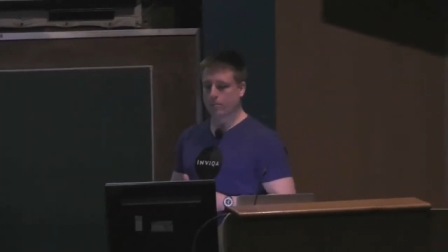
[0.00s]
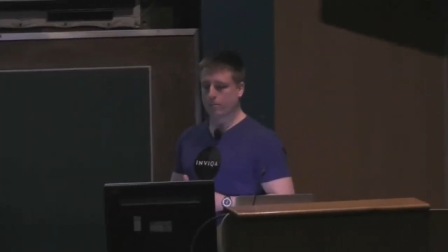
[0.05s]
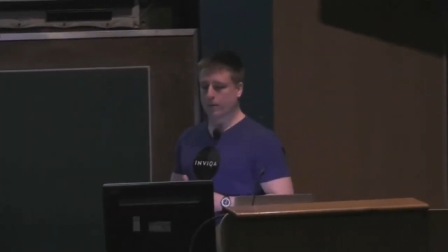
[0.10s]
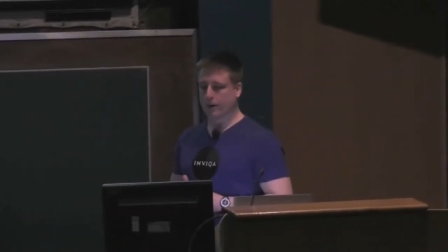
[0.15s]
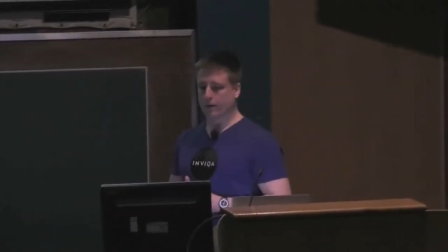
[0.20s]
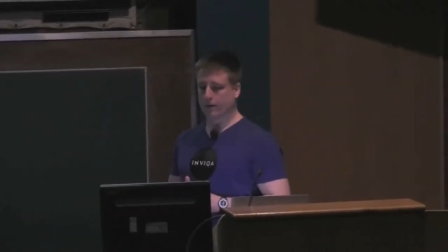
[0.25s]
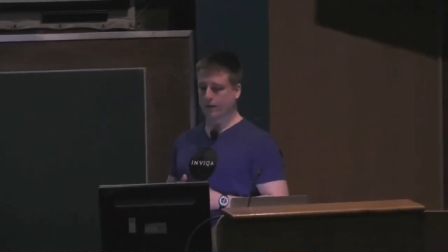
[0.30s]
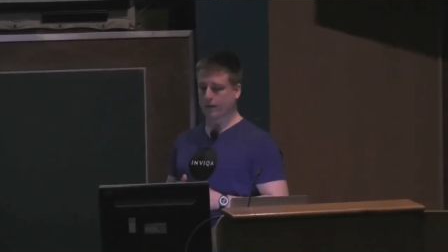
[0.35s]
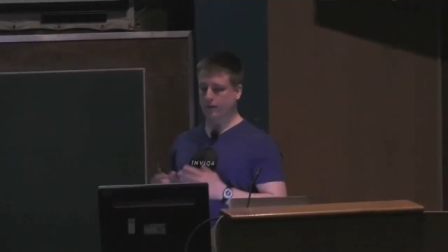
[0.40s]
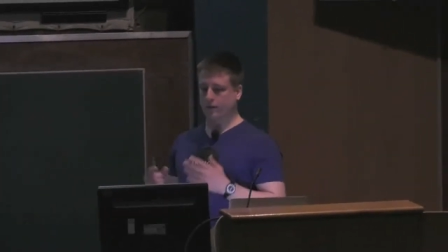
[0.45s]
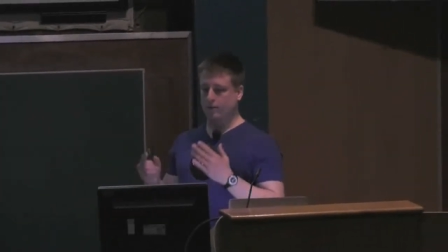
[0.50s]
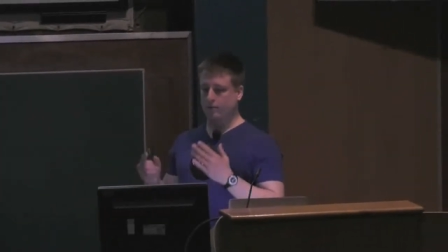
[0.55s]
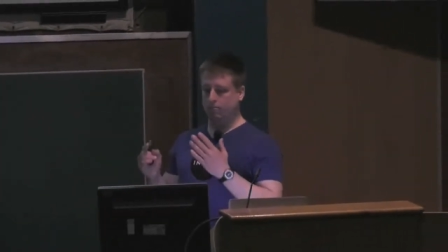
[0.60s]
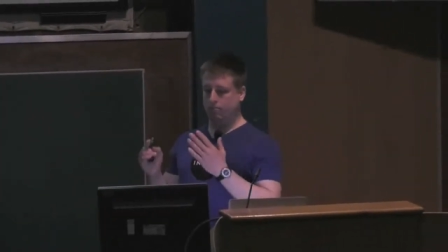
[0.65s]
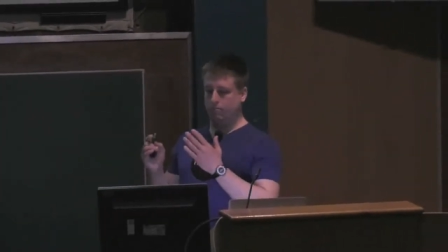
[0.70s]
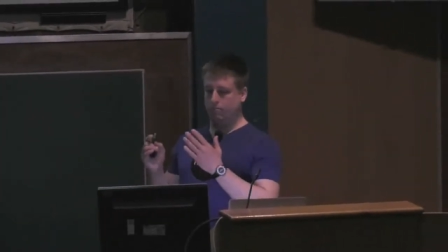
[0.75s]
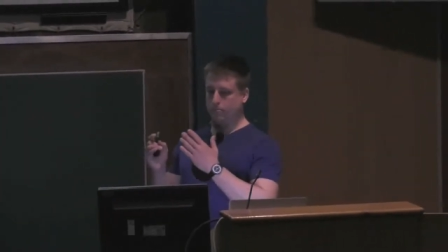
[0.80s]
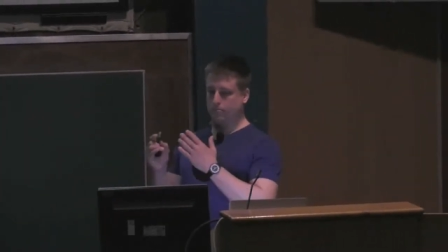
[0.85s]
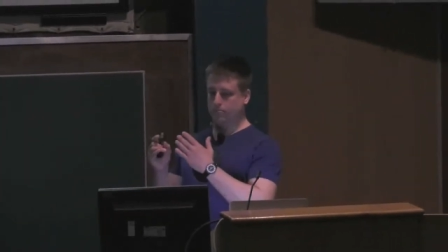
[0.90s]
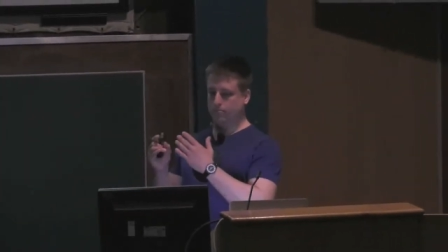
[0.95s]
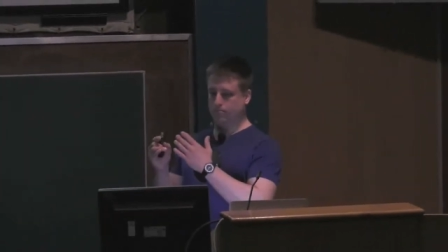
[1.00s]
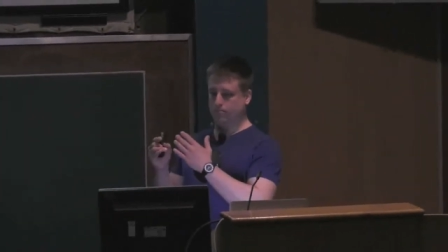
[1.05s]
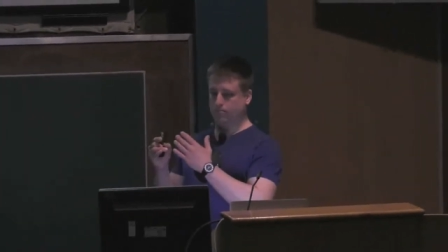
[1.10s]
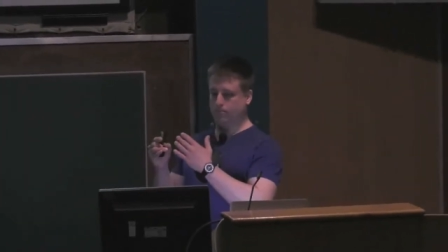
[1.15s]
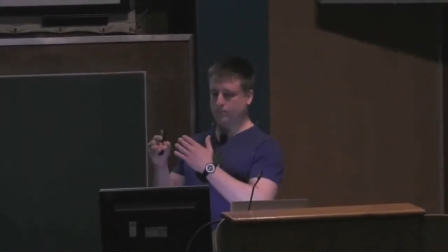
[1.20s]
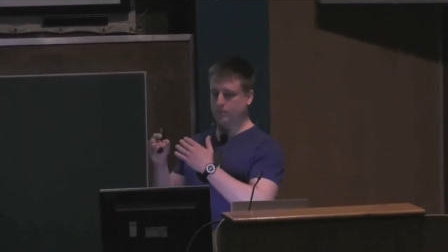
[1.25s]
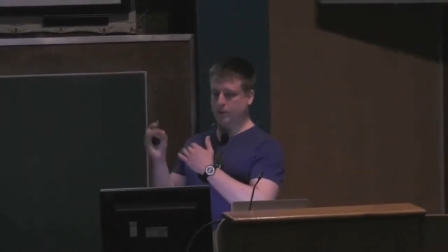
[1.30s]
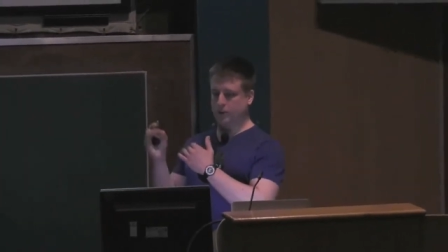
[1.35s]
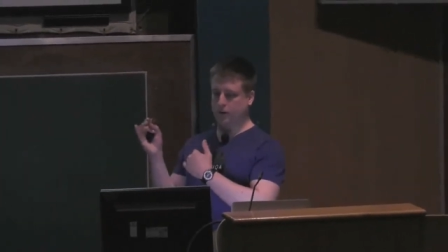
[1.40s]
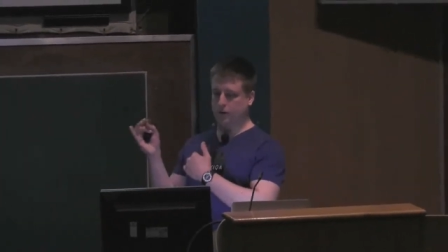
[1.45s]
Because the
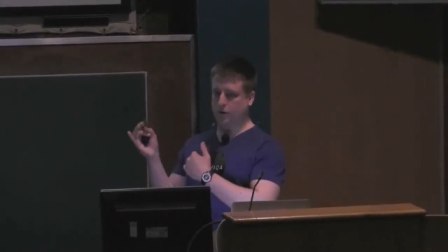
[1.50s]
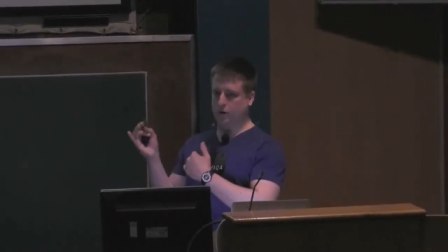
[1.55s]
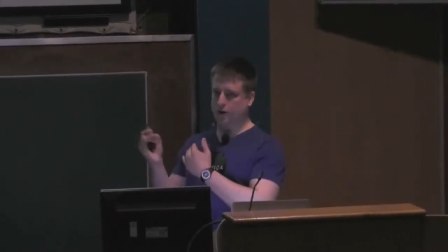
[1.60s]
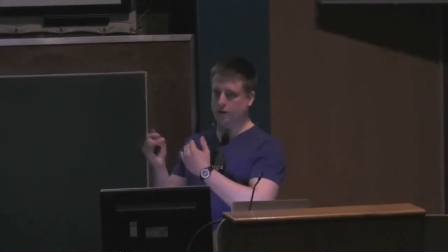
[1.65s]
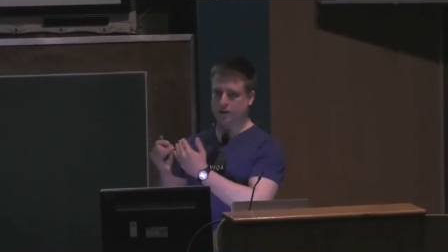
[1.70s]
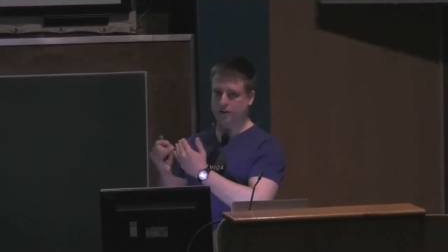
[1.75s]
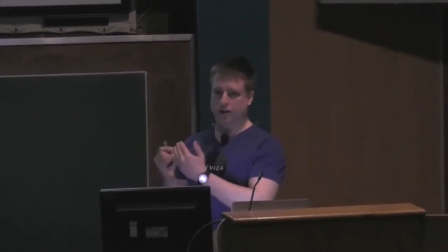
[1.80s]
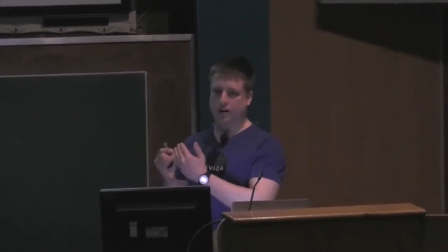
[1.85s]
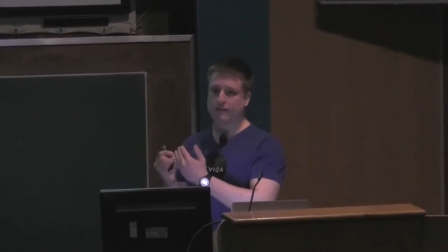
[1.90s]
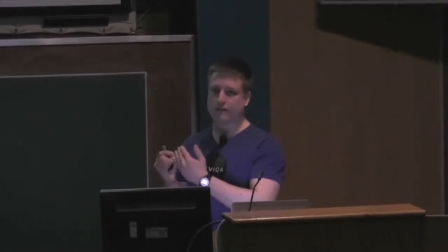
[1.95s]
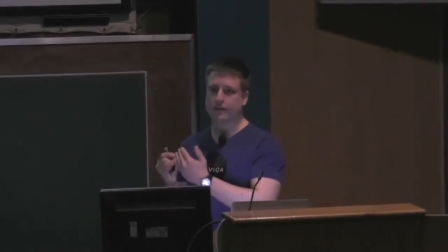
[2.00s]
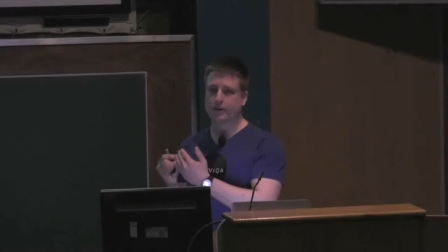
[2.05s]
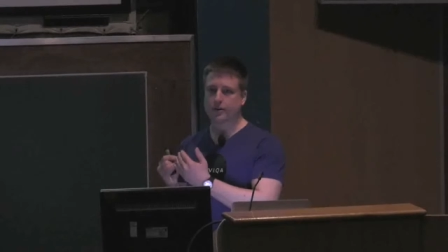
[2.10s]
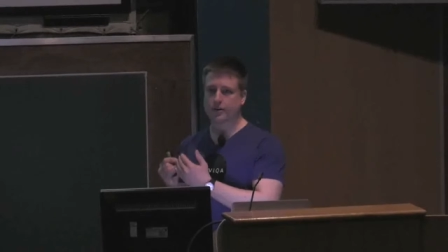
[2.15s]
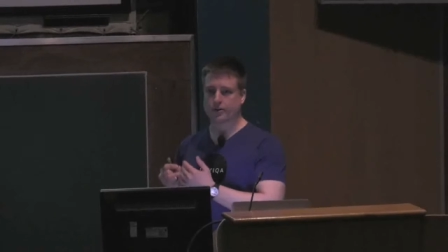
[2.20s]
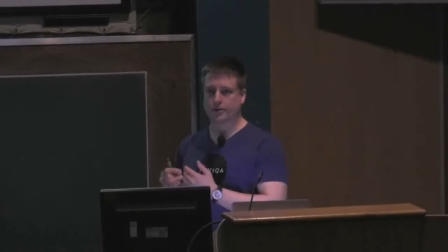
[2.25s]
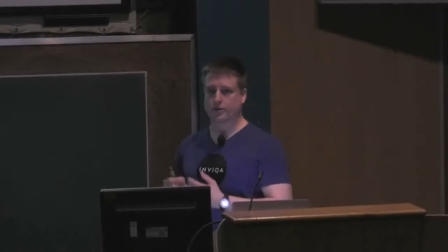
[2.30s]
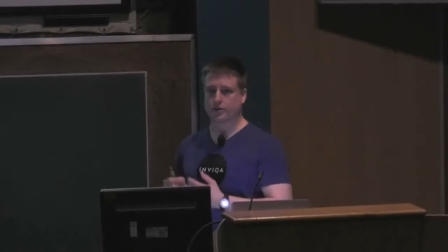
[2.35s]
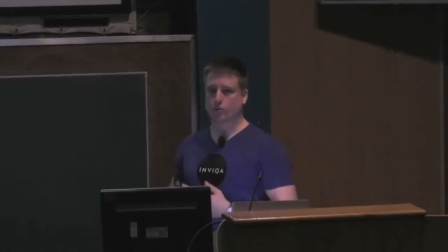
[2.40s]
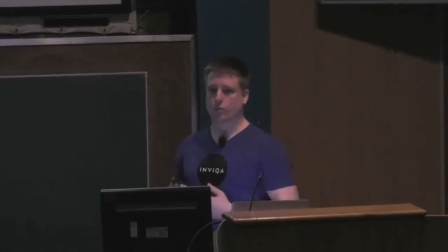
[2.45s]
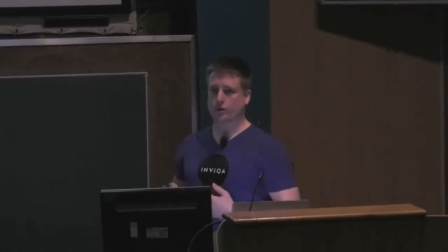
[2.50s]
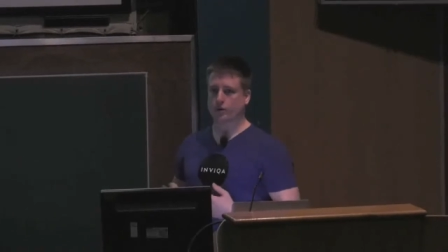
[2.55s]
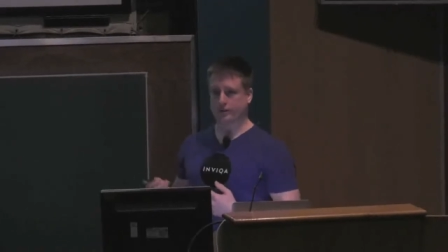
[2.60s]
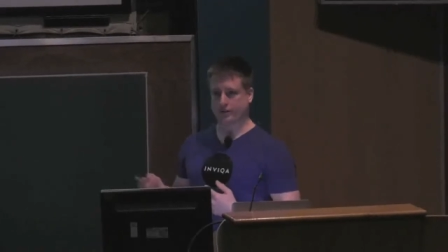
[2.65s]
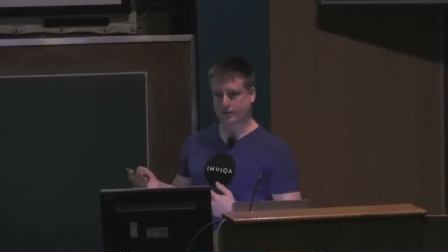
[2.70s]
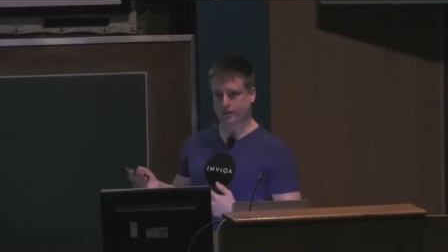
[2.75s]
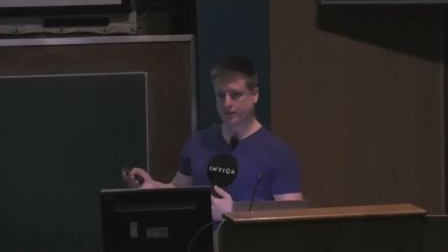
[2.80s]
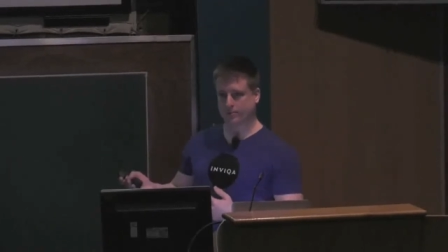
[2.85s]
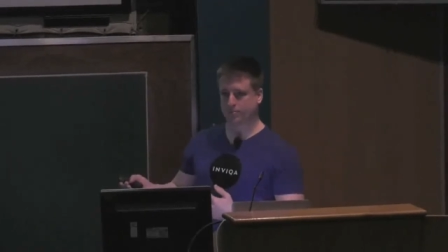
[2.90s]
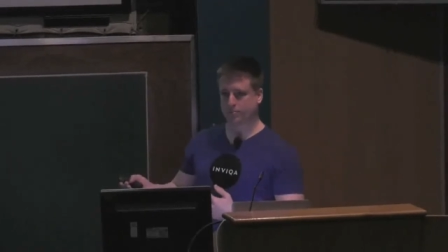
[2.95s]
two aren't divergent.
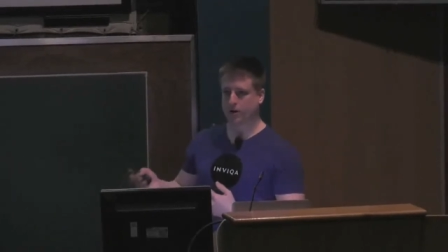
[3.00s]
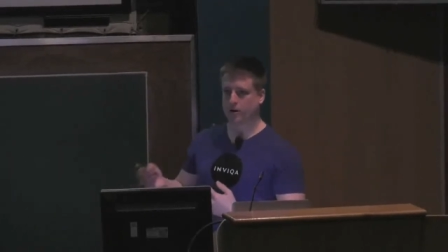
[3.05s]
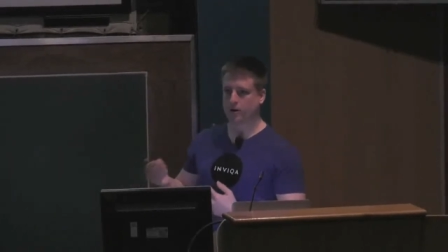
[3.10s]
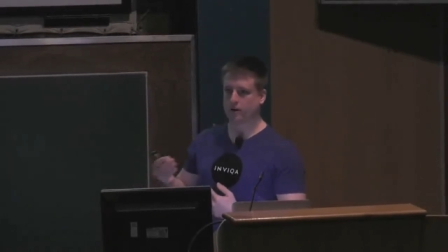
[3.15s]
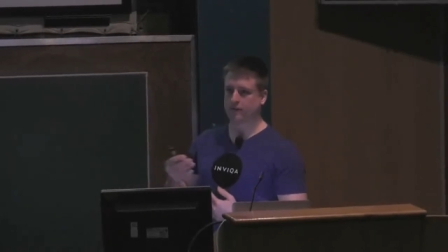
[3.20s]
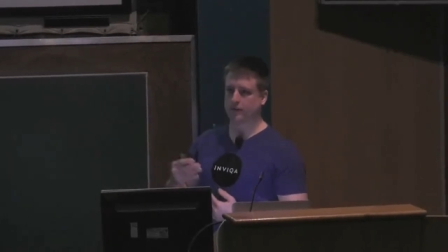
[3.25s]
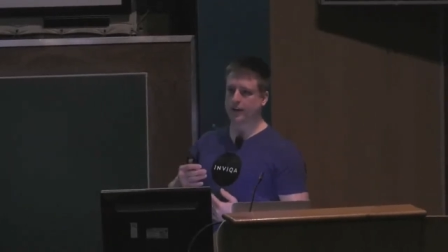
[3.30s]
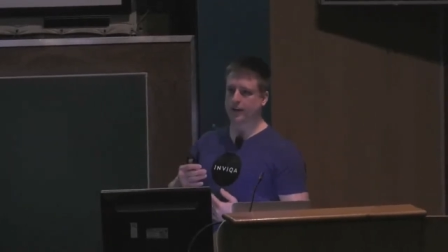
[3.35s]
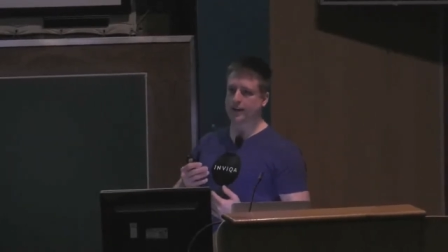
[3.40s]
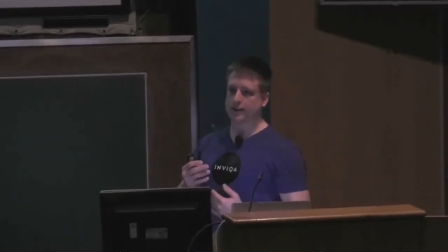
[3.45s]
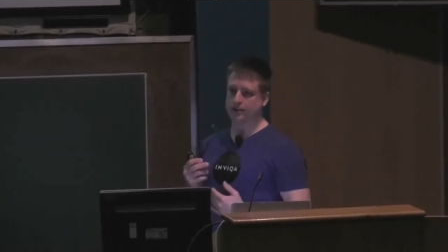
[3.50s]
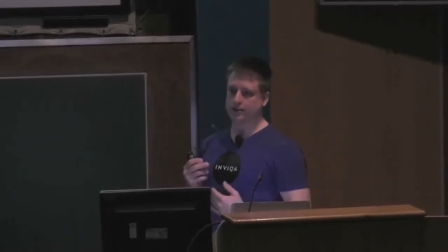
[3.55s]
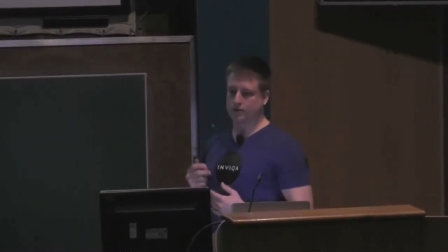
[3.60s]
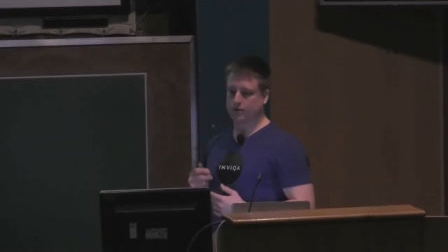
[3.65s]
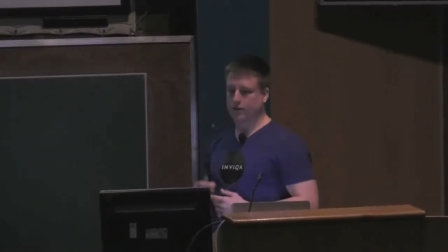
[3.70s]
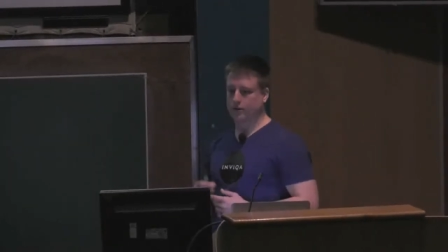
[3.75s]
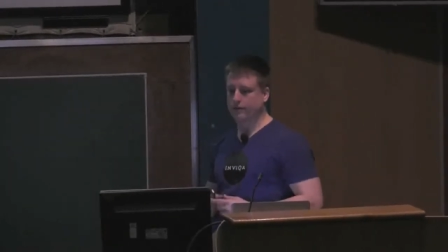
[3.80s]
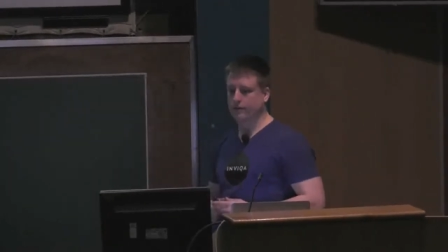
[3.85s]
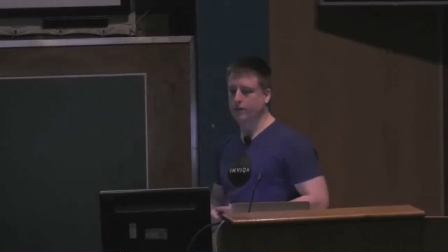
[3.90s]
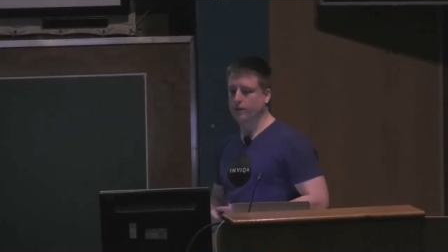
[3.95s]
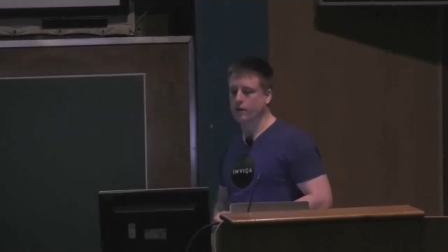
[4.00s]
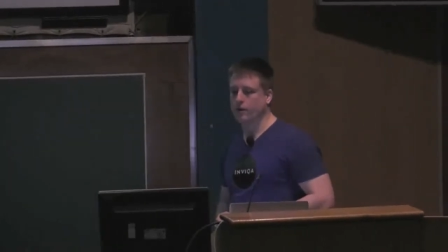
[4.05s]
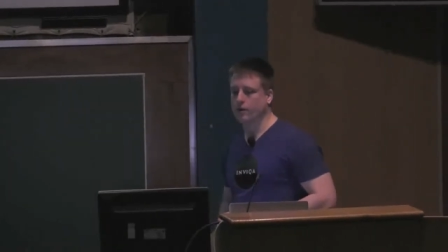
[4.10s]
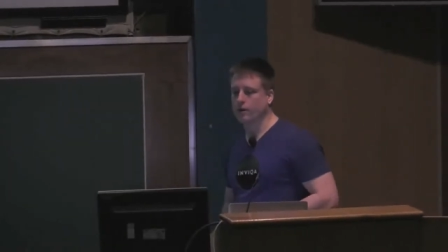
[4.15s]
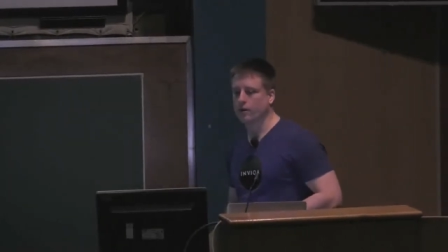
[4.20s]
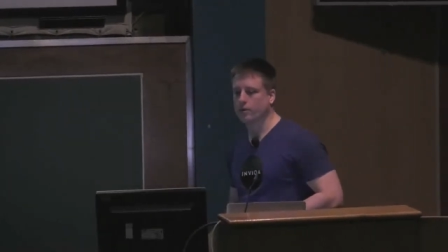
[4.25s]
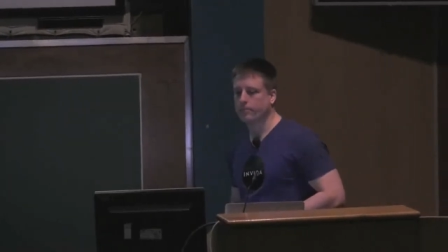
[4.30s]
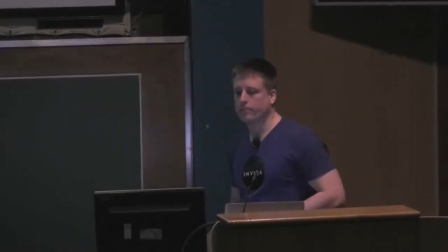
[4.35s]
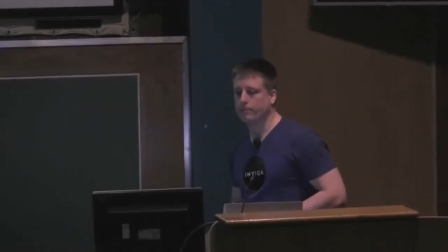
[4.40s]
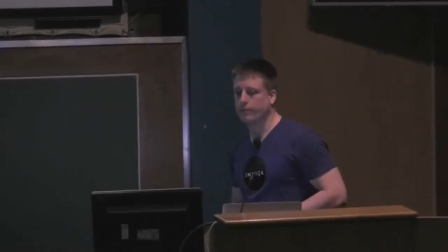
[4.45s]
One's part of the history of the other.